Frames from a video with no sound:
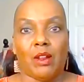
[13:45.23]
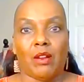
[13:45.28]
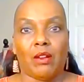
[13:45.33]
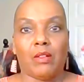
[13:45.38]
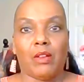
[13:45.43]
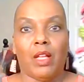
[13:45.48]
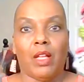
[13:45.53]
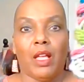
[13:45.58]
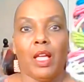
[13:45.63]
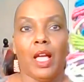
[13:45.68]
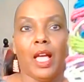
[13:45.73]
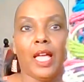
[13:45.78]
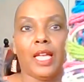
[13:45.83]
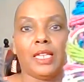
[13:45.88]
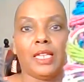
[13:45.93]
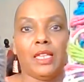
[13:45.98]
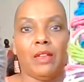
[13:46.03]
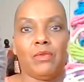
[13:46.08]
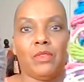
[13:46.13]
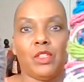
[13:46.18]
are I
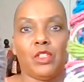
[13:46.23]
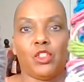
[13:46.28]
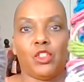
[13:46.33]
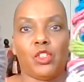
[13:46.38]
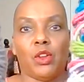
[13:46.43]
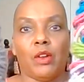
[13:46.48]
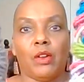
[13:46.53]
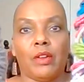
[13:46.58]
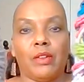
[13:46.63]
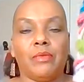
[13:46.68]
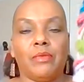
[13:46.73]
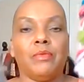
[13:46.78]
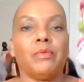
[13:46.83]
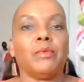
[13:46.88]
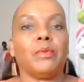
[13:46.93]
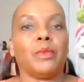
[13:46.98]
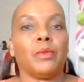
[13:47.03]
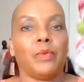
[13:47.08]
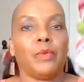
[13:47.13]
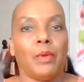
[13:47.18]
love this yarn
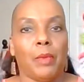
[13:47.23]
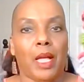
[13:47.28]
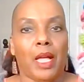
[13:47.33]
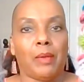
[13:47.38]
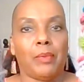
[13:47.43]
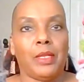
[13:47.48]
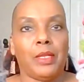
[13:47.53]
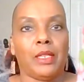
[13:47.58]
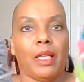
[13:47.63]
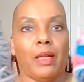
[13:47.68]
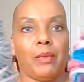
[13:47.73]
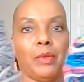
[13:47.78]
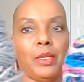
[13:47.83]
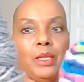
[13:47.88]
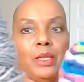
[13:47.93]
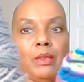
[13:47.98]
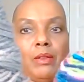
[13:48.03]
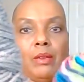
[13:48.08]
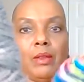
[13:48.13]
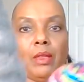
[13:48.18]
from Hobby
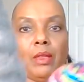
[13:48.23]
Lobby.